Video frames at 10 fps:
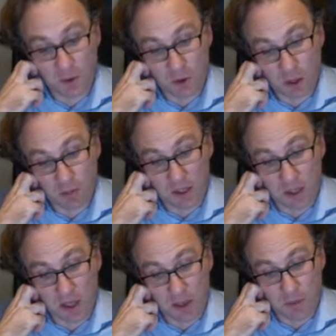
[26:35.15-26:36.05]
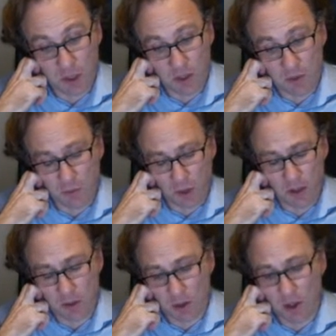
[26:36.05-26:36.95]
or MSA, which is quite
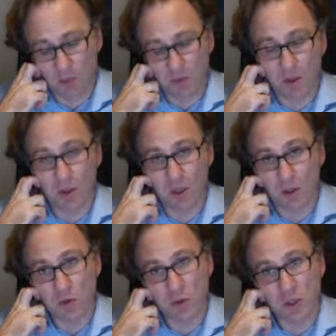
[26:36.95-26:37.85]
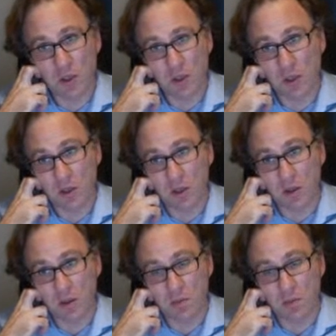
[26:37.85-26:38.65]
commonly used in